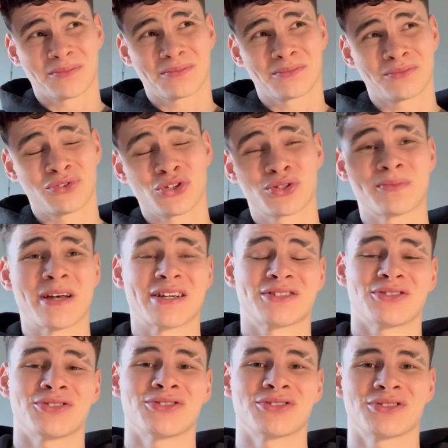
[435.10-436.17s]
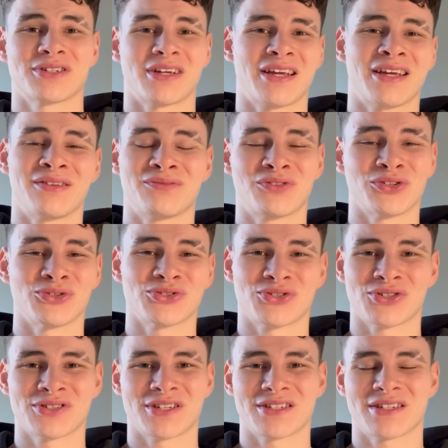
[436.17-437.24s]
Looks Maxers
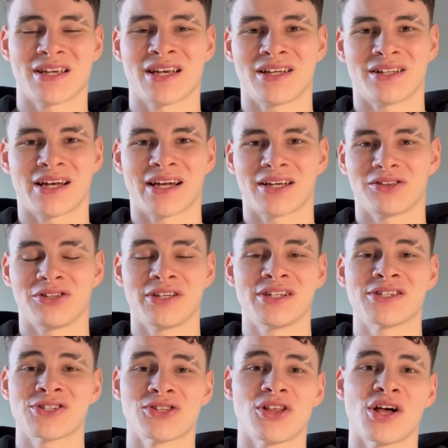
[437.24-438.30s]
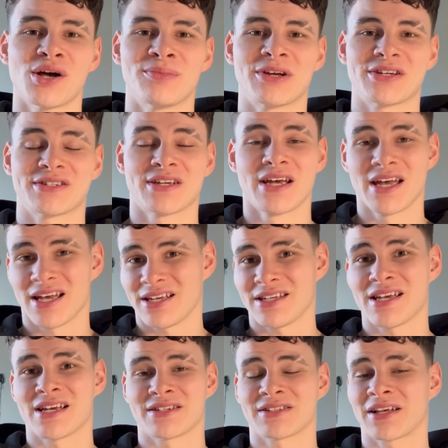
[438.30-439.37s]
influencers that say like lean is law, because
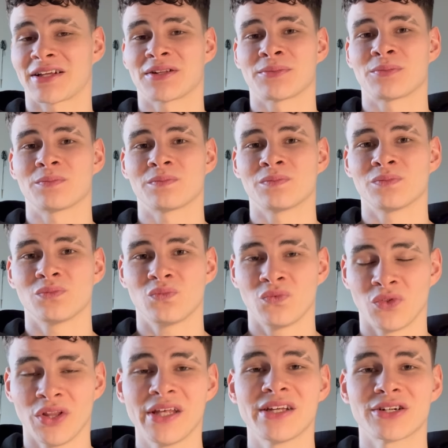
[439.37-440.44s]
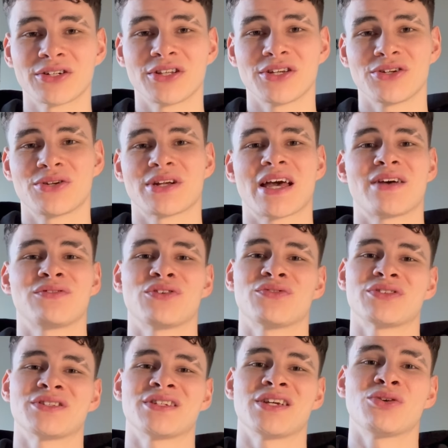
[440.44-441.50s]
yes, like the leaner that you can have your
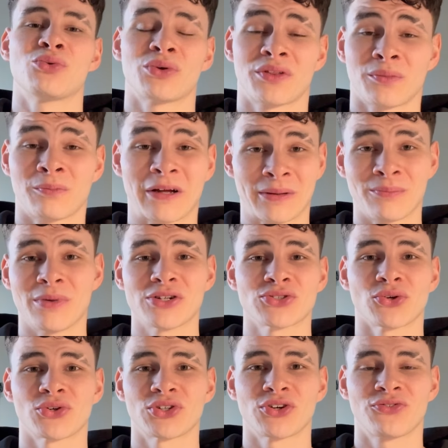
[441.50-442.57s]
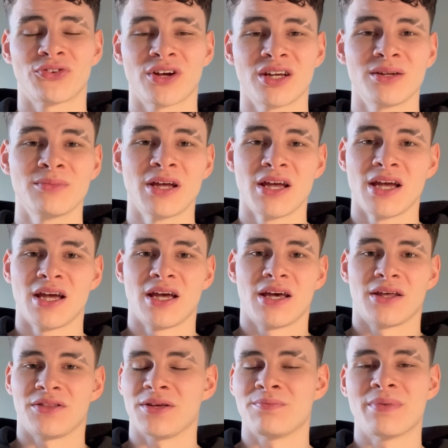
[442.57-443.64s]
physique with like muscle in your frame,
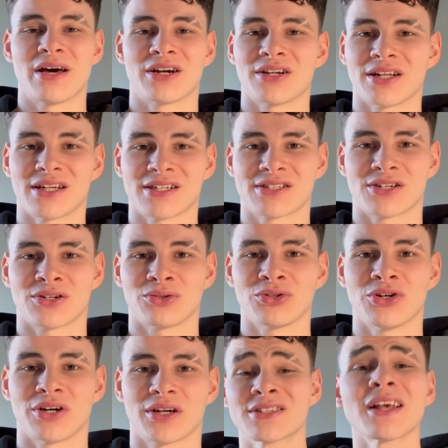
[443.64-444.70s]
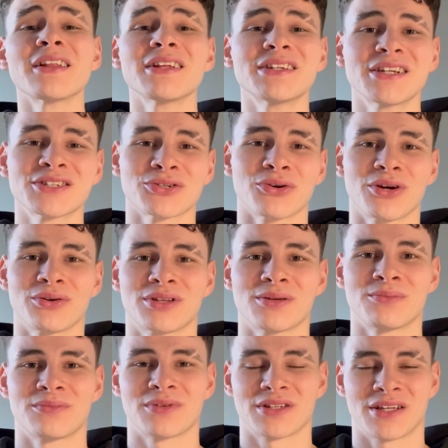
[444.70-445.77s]
the better that it's going to look. Slightly disagree with
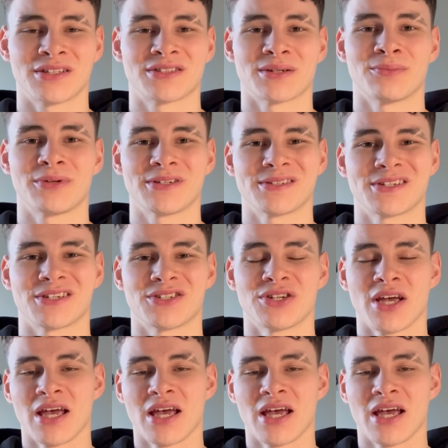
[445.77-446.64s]
them in some places because